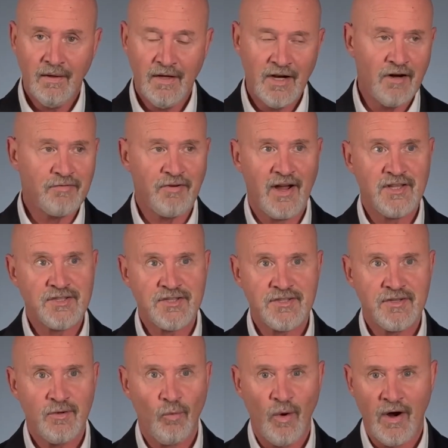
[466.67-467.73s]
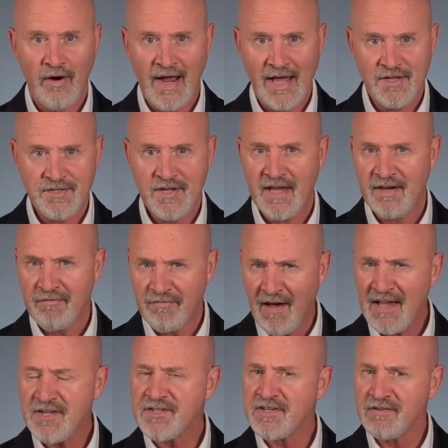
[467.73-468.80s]
You know, friends, whereas
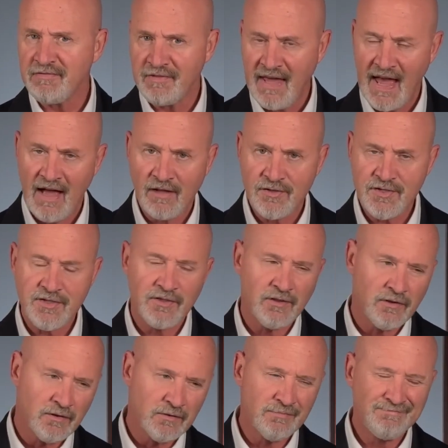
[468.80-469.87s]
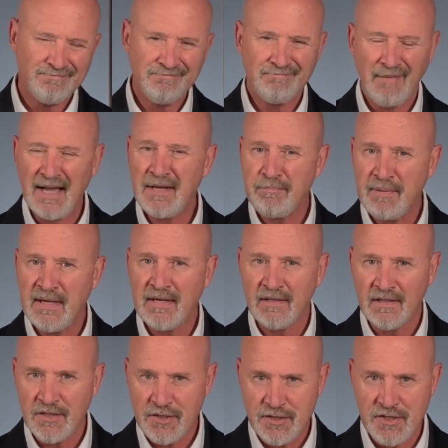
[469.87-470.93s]
advice of counsel might be a
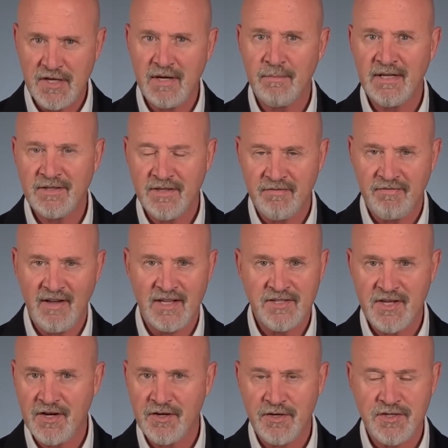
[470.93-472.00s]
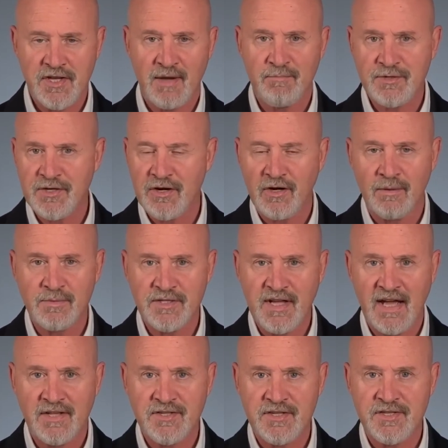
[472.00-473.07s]
legitimate defense under some
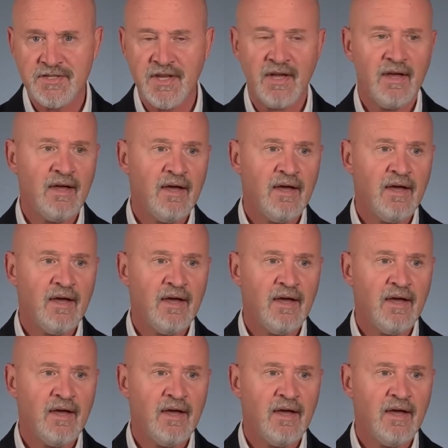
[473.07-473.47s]
circumstances,